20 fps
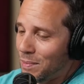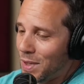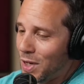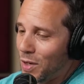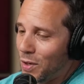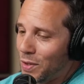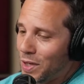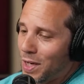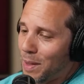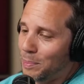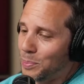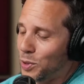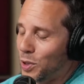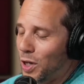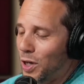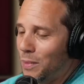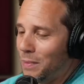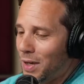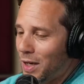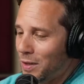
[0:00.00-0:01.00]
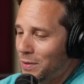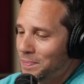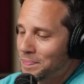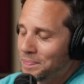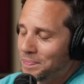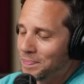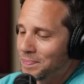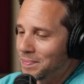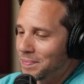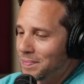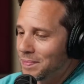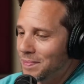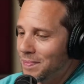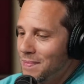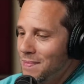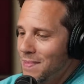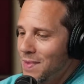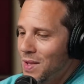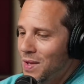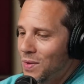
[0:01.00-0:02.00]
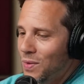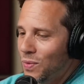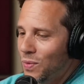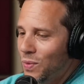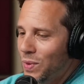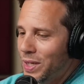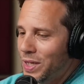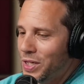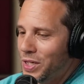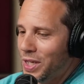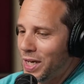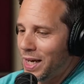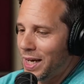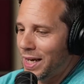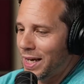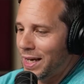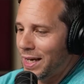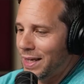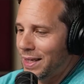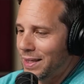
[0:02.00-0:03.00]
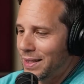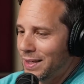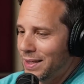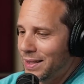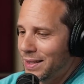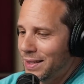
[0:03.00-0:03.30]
Miro did a promo, which. Uh,